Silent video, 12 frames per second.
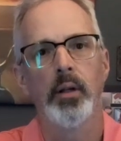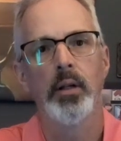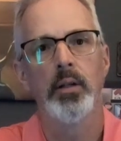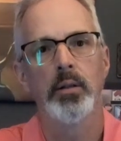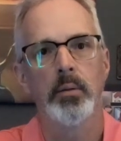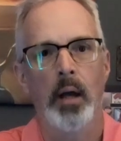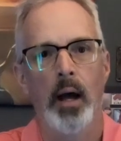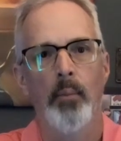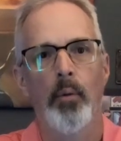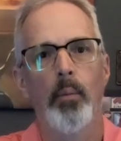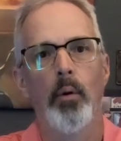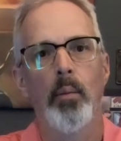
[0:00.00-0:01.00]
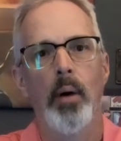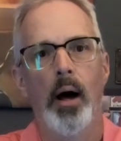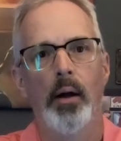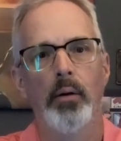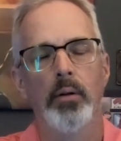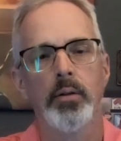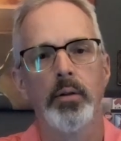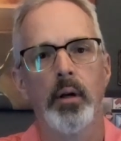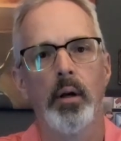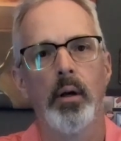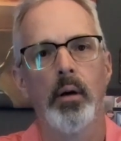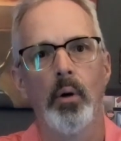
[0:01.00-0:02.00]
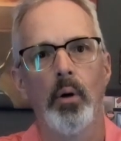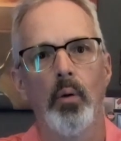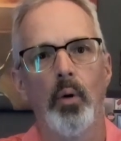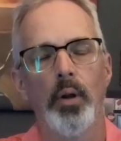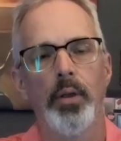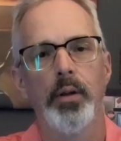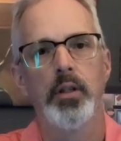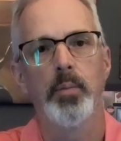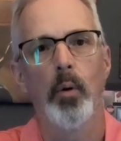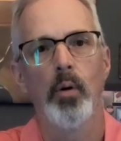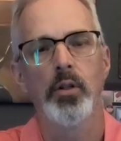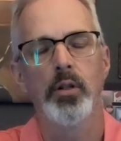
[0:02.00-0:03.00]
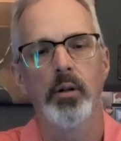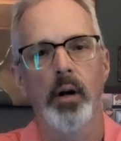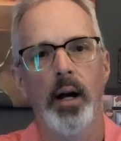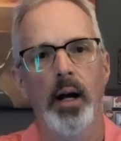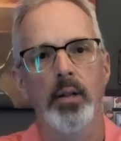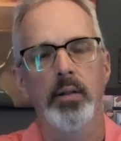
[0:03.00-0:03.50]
these comparable models with the Sportster